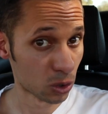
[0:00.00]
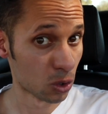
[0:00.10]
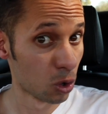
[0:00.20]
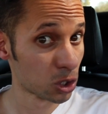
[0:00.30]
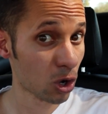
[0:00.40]

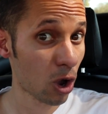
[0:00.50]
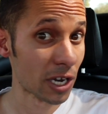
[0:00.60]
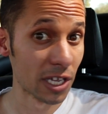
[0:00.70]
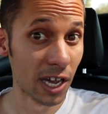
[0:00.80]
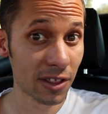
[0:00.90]
You also
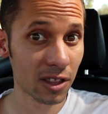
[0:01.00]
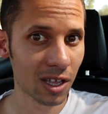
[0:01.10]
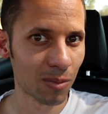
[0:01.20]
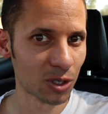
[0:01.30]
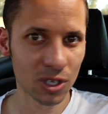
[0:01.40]
can't hear the
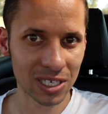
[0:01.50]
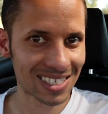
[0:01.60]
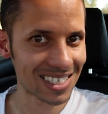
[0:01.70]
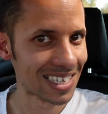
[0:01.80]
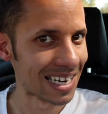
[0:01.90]
turbo, so it's
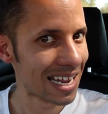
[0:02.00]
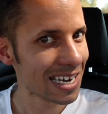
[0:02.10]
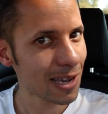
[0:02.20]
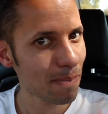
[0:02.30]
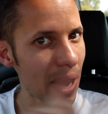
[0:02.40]
just
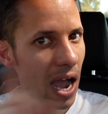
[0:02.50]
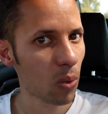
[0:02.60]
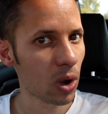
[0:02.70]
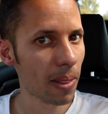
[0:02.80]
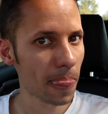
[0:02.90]
linear
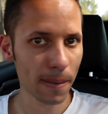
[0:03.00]
power